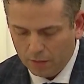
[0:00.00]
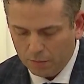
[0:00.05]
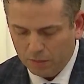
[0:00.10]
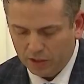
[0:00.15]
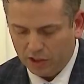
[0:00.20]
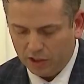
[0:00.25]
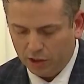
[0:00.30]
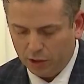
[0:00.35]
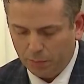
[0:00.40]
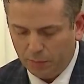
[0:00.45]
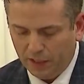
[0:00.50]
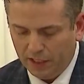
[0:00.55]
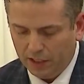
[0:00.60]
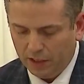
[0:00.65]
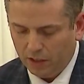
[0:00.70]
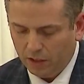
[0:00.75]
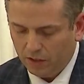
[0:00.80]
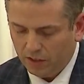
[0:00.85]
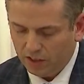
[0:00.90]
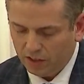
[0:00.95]
Mr.
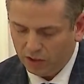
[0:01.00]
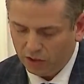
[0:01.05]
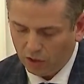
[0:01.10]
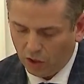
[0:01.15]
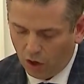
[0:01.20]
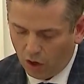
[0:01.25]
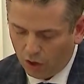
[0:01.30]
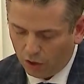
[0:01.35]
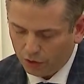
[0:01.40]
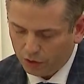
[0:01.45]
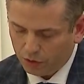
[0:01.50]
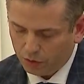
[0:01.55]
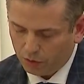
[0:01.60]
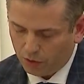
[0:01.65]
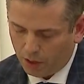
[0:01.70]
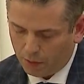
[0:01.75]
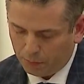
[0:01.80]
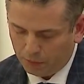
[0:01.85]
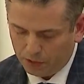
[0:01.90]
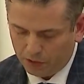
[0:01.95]
Speaker, this is also an
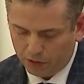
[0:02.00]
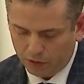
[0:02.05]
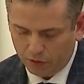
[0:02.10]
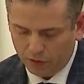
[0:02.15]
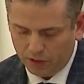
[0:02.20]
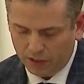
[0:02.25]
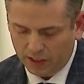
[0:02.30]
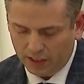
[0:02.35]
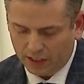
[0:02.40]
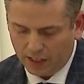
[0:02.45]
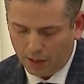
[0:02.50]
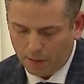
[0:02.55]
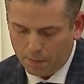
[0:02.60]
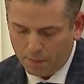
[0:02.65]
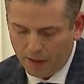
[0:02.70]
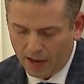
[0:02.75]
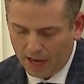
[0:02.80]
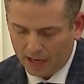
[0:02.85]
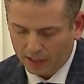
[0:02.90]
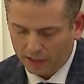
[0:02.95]
opportunity to come
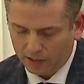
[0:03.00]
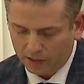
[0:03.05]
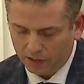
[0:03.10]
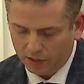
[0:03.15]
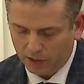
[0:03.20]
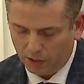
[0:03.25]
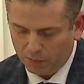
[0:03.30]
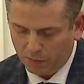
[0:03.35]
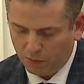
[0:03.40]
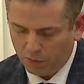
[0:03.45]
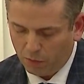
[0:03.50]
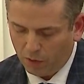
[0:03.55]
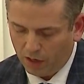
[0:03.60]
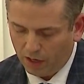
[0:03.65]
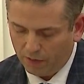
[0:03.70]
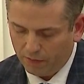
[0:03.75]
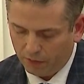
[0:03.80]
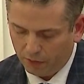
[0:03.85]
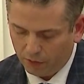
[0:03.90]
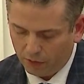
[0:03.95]
back to some of what
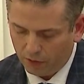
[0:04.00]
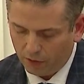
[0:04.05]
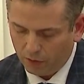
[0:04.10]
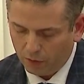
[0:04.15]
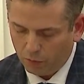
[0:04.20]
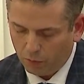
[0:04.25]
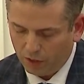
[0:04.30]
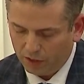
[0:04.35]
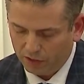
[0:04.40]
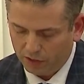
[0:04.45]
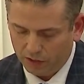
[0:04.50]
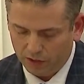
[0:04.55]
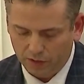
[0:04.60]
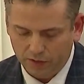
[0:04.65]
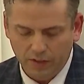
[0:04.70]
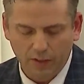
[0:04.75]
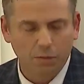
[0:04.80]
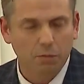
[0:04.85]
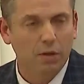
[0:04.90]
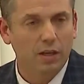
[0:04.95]
I've learned while
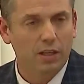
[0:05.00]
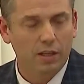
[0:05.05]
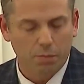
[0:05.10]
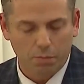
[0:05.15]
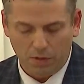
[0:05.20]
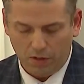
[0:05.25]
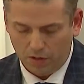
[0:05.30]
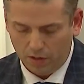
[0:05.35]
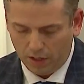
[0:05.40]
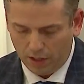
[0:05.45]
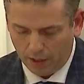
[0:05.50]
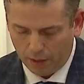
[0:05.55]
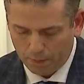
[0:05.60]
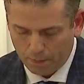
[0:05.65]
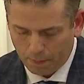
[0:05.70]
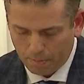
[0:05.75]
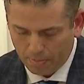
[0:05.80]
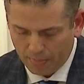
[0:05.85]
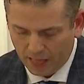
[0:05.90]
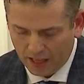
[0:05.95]
serving my community.
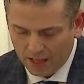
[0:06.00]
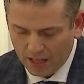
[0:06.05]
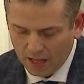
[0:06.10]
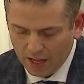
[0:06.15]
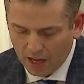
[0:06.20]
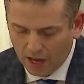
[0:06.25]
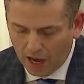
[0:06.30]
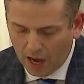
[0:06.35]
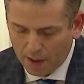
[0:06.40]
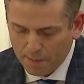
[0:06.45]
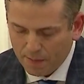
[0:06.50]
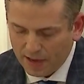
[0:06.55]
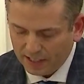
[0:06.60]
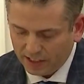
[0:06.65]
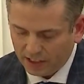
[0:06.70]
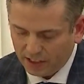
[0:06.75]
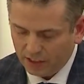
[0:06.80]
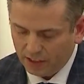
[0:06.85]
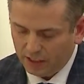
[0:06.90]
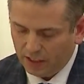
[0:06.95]
I
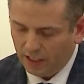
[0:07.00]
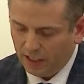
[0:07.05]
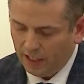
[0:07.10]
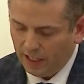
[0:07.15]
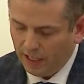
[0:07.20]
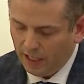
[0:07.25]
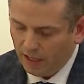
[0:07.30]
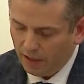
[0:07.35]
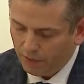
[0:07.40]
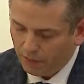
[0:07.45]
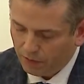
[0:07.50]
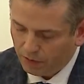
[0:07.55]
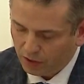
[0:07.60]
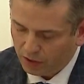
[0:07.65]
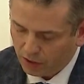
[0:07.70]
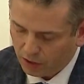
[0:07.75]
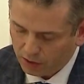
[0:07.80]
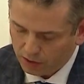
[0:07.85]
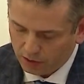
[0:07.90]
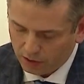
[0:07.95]
mentioned the need for
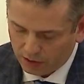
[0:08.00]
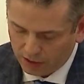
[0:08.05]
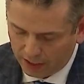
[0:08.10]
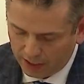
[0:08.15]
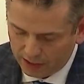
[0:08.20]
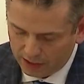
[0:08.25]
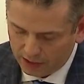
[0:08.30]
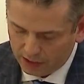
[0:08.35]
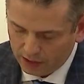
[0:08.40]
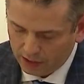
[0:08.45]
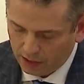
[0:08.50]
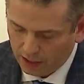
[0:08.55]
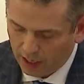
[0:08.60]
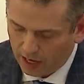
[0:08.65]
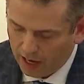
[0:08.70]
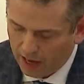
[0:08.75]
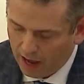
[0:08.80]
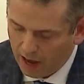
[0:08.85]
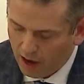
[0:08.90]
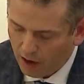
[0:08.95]
consultation
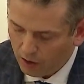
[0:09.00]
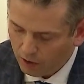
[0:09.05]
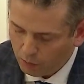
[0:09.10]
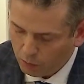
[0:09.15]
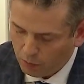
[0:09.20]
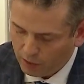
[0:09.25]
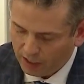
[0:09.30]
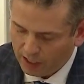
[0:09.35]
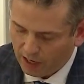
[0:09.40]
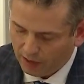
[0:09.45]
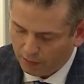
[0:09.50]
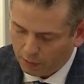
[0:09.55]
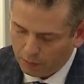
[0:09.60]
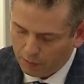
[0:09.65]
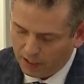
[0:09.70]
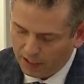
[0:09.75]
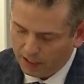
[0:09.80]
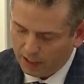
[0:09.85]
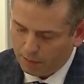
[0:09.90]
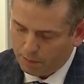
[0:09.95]
and how when
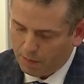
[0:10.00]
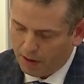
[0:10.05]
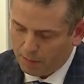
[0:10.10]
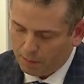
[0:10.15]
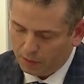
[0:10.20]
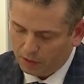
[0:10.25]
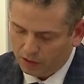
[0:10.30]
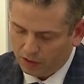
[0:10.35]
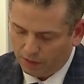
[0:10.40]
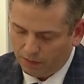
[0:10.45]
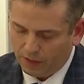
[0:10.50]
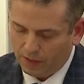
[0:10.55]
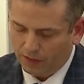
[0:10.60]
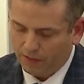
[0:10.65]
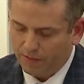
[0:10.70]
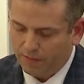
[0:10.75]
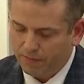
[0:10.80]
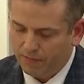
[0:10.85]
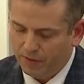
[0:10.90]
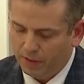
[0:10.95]
government and members of the
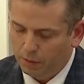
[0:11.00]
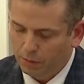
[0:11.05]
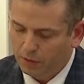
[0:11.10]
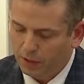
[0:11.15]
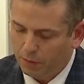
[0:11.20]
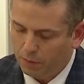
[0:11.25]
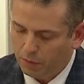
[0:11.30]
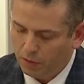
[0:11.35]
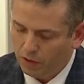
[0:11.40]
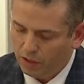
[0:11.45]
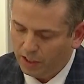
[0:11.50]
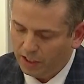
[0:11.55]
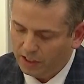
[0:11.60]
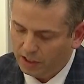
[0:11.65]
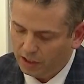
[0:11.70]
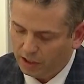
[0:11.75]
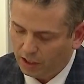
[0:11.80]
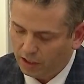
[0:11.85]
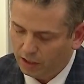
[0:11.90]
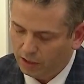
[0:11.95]
film community
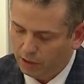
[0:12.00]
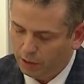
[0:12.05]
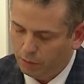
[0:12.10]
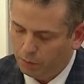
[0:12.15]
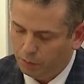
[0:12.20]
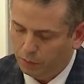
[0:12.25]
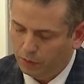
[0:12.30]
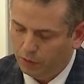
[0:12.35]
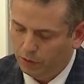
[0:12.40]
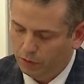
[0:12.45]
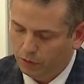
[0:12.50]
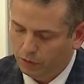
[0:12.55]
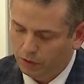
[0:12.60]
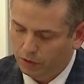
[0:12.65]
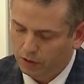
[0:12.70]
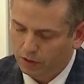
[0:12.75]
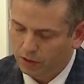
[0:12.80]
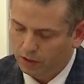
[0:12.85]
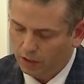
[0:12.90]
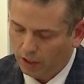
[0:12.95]
started to
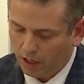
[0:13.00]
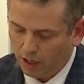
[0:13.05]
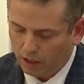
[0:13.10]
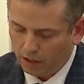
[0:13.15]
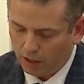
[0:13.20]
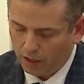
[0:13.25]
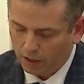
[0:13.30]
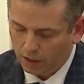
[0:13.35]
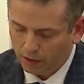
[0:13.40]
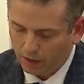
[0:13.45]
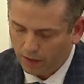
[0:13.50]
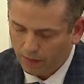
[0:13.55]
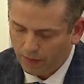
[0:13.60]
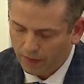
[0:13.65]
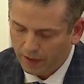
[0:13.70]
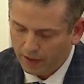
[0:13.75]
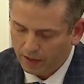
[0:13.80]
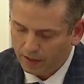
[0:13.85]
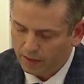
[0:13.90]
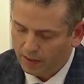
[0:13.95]
produce dialogue,
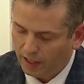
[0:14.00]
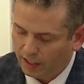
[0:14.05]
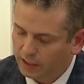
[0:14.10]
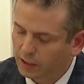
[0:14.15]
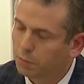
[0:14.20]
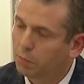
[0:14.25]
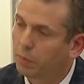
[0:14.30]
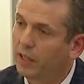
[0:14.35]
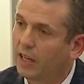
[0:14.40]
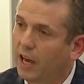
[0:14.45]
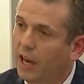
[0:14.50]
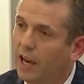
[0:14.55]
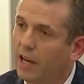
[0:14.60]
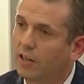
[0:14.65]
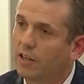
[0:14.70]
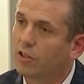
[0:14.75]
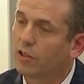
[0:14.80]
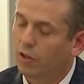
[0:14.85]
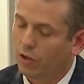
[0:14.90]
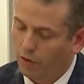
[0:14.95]
things began
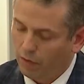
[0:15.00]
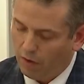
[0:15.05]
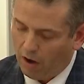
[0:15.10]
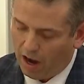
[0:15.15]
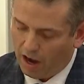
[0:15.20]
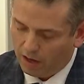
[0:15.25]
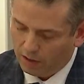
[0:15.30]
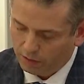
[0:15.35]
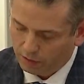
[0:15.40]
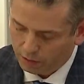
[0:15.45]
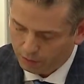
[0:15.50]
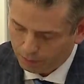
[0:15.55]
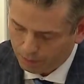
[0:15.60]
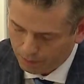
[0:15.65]
to turn around.